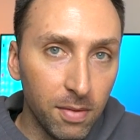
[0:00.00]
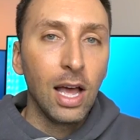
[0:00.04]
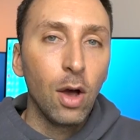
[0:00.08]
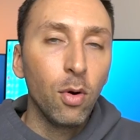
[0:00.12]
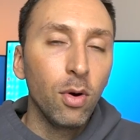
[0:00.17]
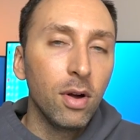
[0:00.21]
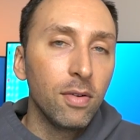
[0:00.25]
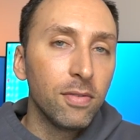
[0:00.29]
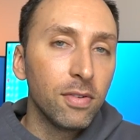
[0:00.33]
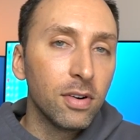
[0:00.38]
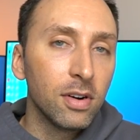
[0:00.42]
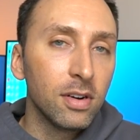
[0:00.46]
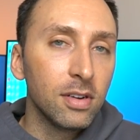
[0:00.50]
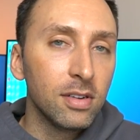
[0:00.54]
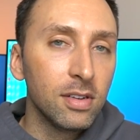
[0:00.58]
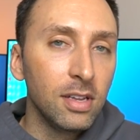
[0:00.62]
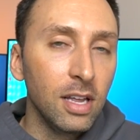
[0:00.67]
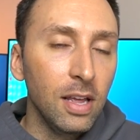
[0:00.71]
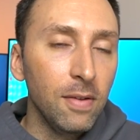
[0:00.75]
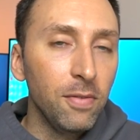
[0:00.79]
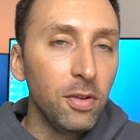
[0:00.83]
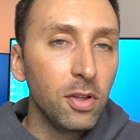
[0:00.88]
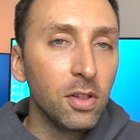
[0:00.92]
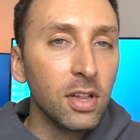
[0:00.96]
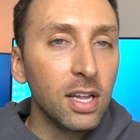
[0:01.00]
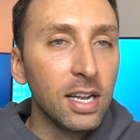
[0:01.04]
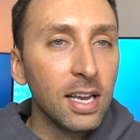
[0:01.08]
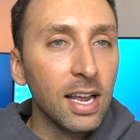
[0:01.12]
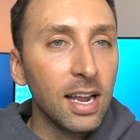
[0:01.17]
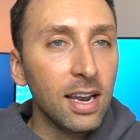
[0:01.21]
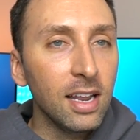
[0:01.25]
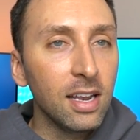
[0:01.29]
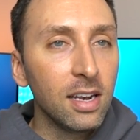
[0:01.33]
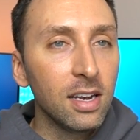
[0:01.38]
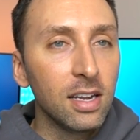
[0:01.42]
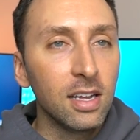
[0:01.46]
However, if you look
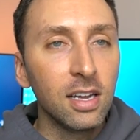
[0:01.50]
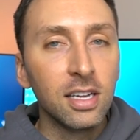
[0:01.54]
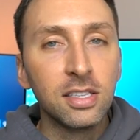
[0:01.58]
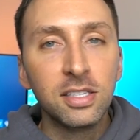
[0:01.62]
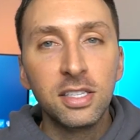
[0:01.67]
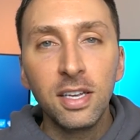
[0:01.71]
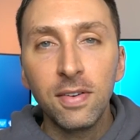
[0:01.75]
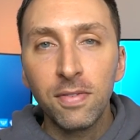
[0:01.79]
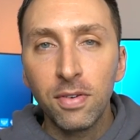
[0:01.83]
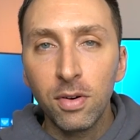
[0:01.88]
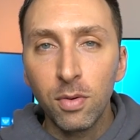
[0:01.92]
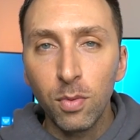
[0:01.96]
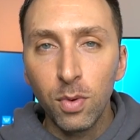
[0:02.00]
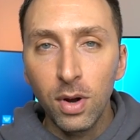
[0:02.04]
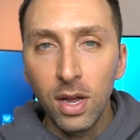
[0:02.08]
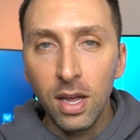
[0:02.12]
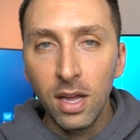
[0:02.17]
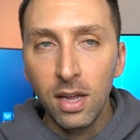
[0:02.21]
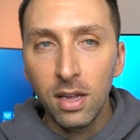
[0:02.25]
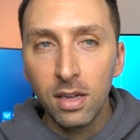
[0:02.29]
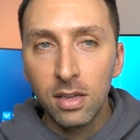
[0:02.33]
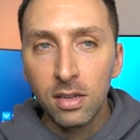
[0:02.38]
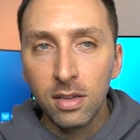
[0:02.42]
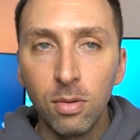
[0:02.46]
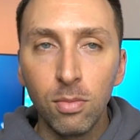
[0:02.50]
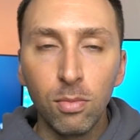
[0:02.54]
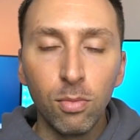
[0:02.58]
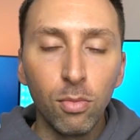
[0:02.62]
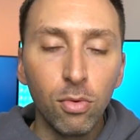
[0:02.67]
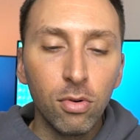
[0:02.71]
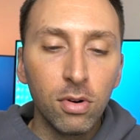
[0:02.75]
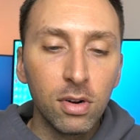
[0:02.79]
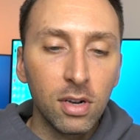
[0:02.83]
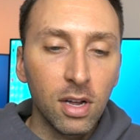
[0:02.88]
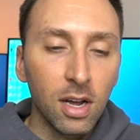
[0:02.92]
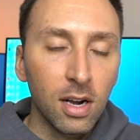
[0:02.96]
at it a different way,
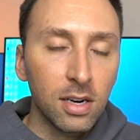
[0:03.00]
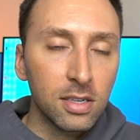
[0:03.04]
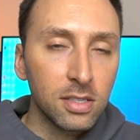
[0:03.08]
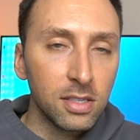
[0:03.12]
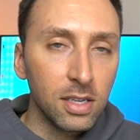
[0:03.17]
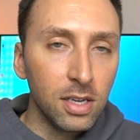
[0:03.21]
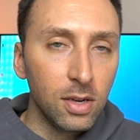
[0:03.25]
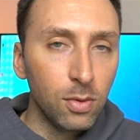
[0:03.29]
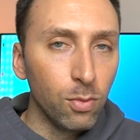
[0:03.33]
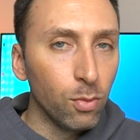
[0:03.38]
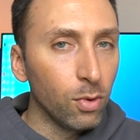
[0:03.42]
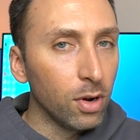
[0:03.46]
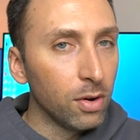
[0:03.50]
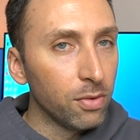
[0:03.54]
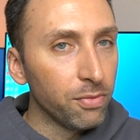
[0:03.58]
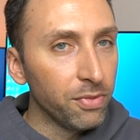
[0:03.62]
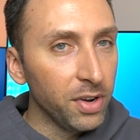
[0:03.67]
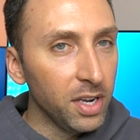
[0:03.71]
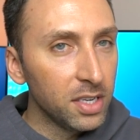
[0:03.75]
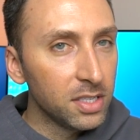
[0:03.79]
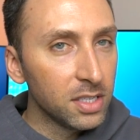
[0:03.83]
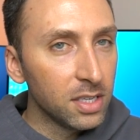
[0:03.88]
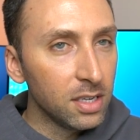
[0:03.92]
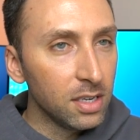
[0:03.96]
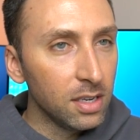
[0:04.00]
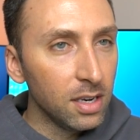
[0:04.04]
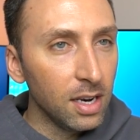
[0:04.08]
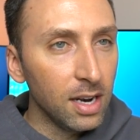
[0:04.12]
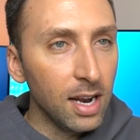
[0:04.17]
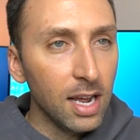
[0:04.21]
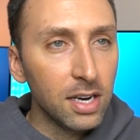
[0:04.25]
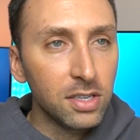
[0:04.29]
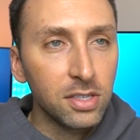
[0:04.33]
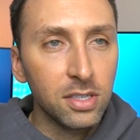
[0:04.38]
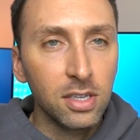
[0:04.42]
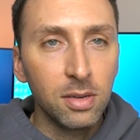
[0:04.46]
more docs in one region can
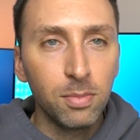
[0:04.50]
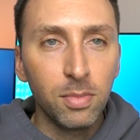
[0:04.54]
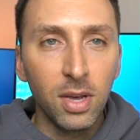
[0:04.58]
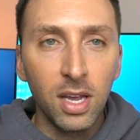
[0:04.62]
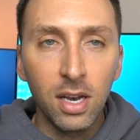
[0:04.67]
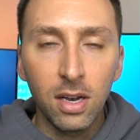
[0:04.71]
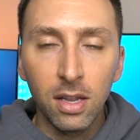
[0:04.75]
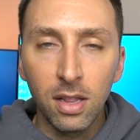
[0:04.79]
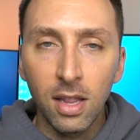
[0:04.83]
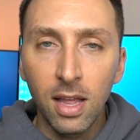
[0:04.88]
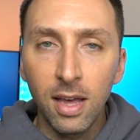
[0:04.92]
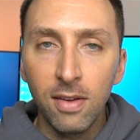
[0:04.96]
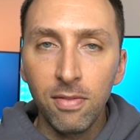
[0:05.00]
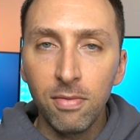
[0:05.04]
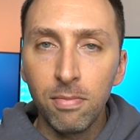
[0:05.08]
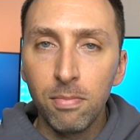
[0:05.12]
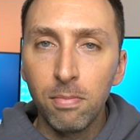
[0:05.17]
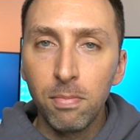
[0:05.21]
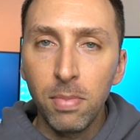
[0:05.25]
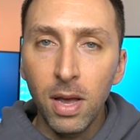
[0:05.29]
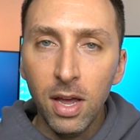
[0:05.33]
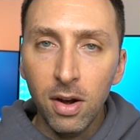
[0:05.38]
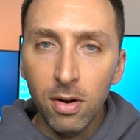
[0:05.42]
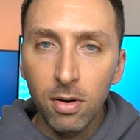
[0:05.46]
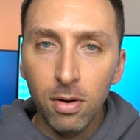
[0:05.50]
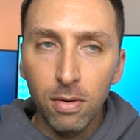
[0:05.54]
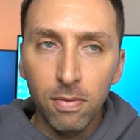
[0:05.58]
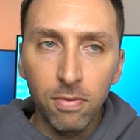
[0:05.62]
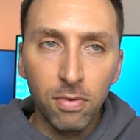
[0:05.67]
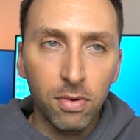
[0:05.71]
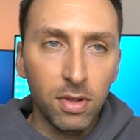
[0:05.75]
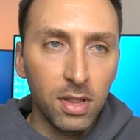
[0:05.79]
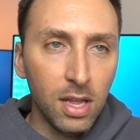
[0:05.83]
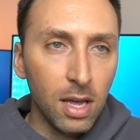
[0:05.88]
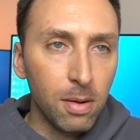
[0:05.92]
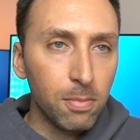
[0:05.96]
actually make life better
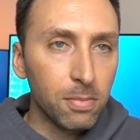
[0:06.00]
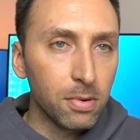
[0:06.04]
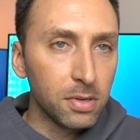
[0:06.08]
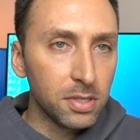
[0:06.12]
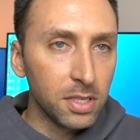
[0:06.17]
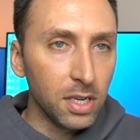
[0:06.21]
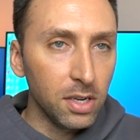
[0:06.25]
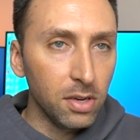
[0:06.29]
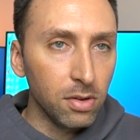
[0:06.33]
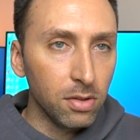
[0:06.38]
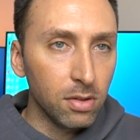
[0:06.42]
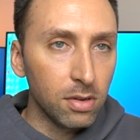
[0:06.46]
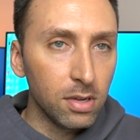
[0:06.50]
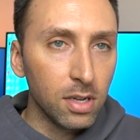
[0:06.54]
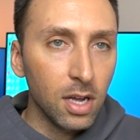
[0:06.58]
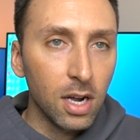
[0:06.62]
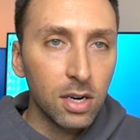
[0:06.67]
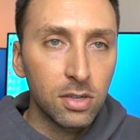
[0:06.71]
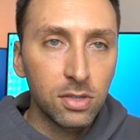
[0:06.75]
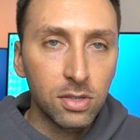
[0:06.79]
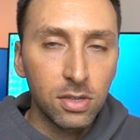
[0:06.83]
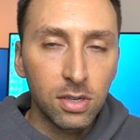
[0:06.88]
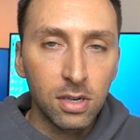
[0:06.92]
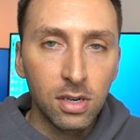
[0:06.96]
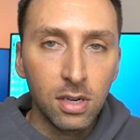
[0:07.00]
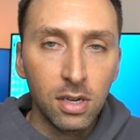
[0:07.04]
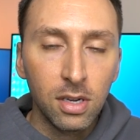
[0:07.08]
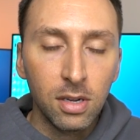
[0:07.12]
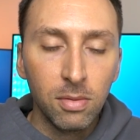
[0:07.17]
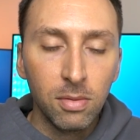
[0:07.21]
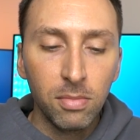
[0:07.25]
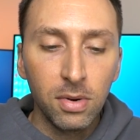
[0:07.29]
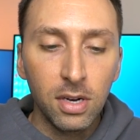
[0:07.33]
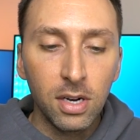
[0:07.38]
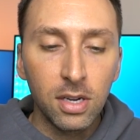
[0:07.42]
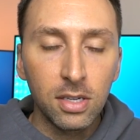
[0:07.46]
for that particular doctor
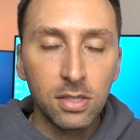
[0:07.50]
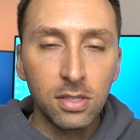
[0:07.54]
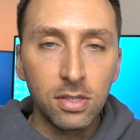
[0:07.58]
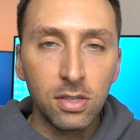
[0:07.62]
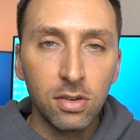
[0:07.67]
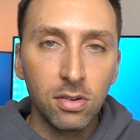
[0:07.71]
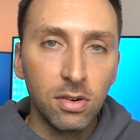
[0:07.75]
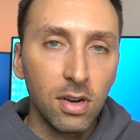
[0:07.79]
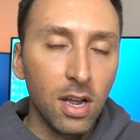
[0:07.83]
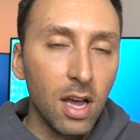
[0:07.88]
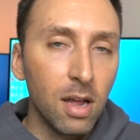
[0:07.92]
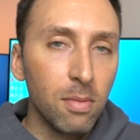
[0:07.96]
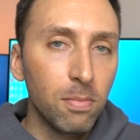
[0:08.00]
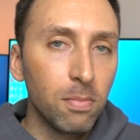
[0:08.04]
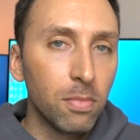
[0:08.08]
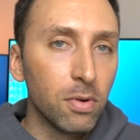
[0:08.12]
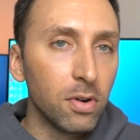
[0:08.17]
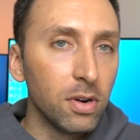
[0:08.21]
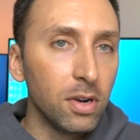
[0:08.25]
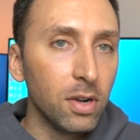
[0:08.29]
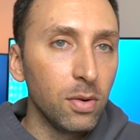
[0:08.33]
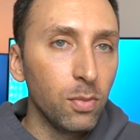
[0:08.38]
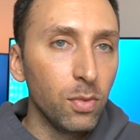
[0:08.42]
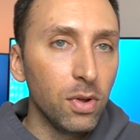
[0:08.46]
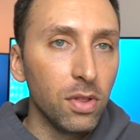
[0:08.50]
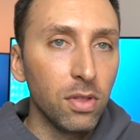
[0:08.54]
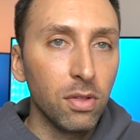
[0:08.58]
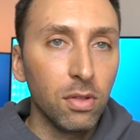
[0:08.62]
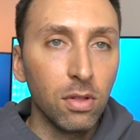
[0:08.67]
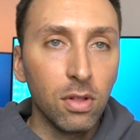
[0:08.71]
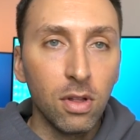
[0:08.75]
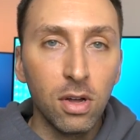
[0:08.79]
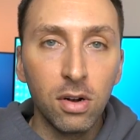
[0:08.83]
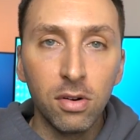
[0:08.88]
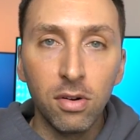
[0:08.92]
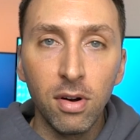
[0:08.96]
because they're not burdened with
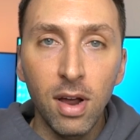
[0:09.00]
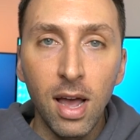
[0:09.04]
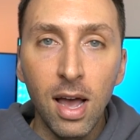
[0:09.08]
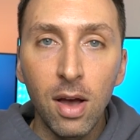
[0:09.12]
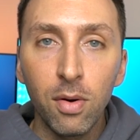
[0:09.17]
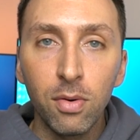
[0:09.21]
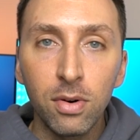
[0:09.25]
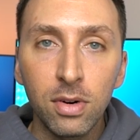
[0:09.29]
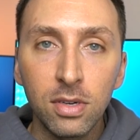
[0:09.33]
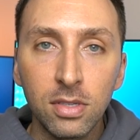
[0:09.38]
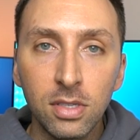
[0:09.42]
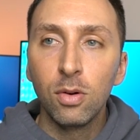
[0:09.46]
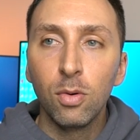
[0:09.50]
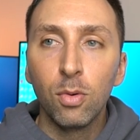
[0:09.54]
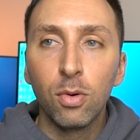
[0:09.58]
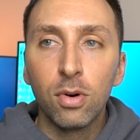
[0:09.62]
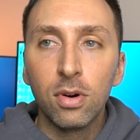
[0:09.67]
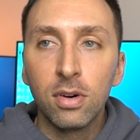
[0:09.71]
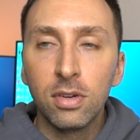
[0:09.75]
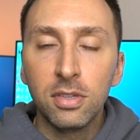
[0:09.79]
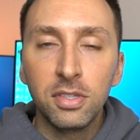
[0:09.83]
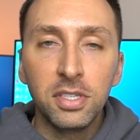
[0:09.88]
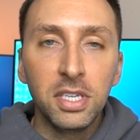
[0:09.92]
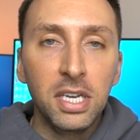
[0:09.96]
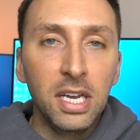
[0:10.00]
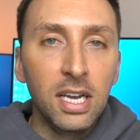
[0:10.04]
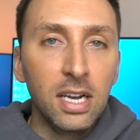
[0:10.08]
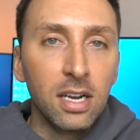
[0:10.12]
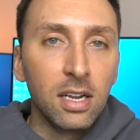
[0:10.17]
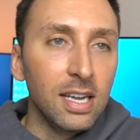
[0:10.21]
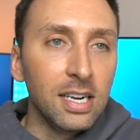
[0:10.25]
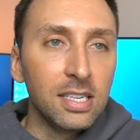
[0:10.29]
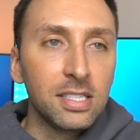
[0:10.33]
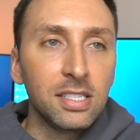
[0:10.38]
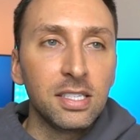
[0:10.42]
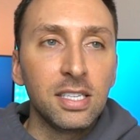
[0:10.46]
longer hours or seeing
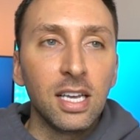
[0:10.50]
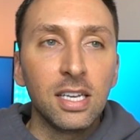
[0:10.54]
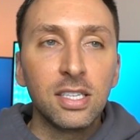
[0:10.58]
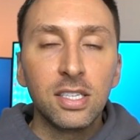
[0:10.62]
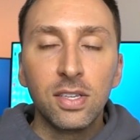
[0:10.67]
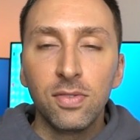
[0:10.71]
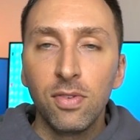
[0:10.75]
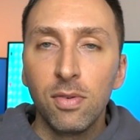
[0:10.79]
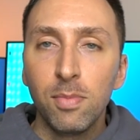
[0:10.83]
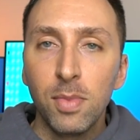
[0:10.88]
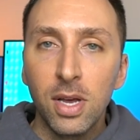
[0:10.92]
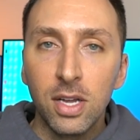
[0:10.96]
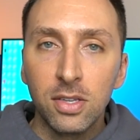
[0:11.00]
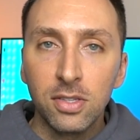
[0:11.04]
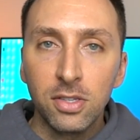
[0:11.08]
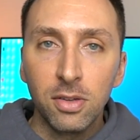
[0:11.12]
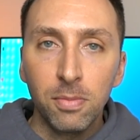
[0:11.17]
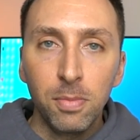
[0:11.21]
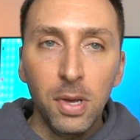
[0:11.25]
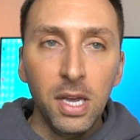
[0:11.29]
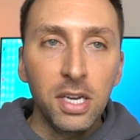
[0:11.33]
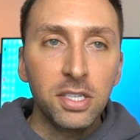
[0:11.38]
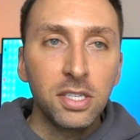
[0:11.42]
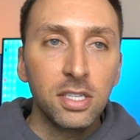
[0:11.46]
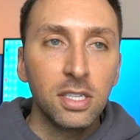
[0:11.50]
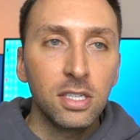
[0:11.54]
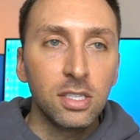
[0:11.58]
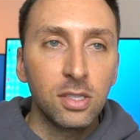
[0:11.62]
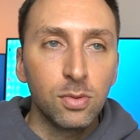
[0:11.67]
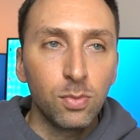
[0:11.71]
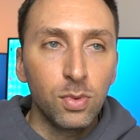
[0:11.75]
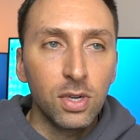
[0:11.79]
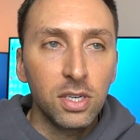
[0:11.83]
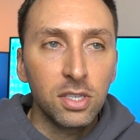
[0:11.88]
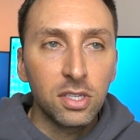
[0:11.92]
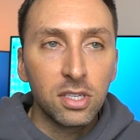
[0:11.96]
excessive amounts of patients,
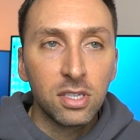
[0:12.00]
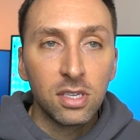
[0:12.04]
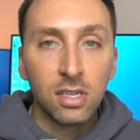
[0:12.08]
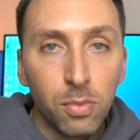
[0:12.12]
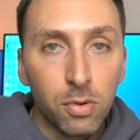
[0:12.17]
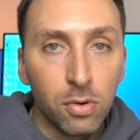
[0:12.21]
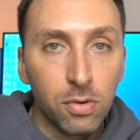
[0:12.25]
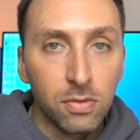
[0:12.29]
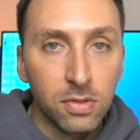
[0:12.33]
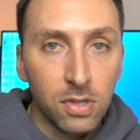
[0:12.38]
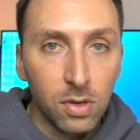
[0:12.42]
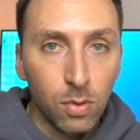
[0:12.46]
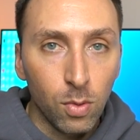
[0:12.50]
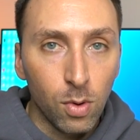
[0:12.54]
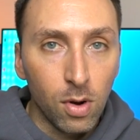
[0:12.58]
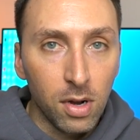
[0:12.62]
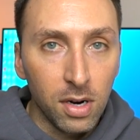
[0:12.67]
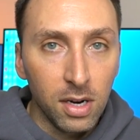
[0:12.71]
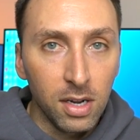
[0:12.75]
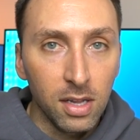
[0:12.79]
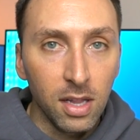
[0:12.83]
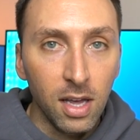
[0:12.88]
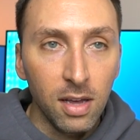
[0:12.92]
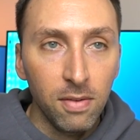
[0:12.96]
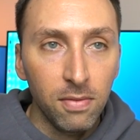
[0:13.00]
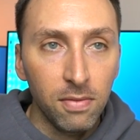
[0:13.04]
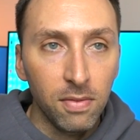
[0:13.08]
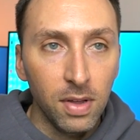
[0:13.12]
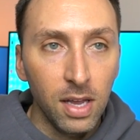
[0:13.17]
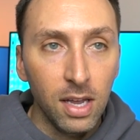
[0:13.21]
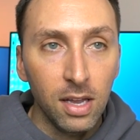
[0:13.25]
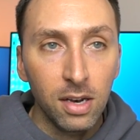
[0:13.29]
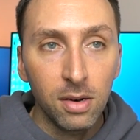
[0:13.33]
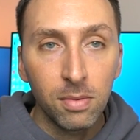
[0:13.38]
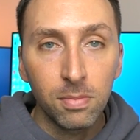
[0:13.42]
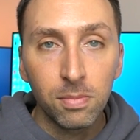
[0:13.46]
which improves the quality of life
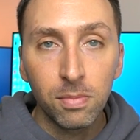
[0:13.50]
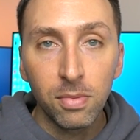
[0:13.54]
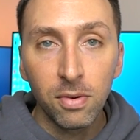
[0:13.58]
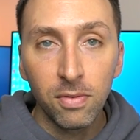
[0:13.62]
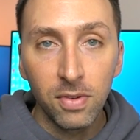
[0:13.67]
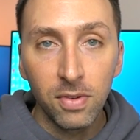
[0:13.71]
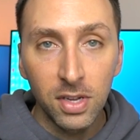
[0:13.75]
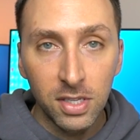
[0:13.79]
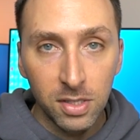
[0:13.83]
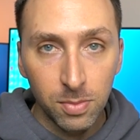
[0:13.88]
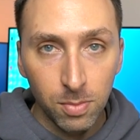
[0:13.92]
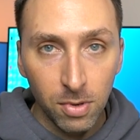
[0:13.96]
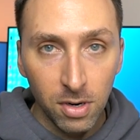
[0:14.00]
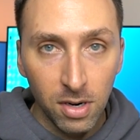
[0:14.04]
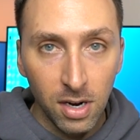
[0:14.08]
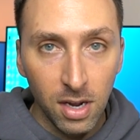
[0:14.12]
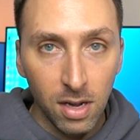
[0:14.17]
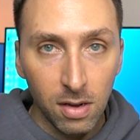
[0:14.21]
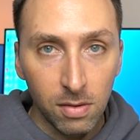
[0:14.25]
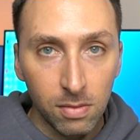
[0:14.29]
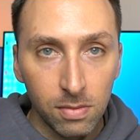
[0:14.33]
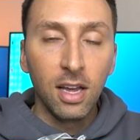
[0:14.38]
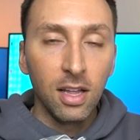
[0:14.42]
and prevents burnout.